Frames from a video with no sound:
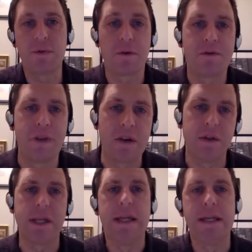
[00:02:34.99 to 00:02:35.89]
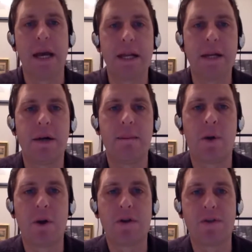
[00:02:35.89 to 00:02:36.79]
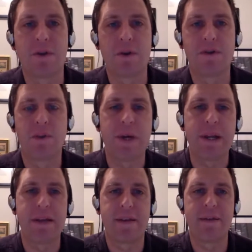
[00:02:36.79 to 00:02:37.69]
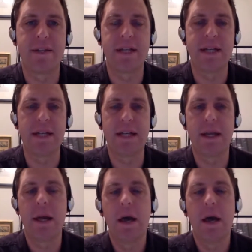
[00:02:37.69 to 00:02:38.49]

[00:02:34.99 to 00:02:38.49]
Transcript: who were federally indicted on March 1st, 2017.